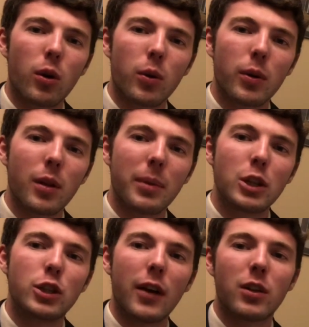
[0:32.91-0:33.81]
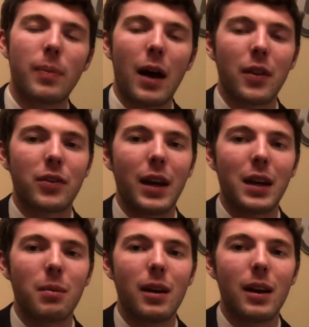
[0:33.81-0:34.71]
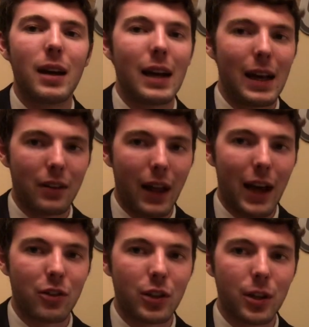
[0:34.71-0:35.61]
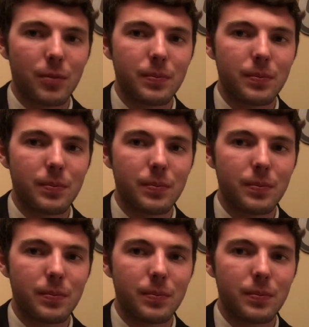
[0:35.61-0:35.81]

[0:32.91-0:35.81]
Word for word: or will it be just about the same as last year?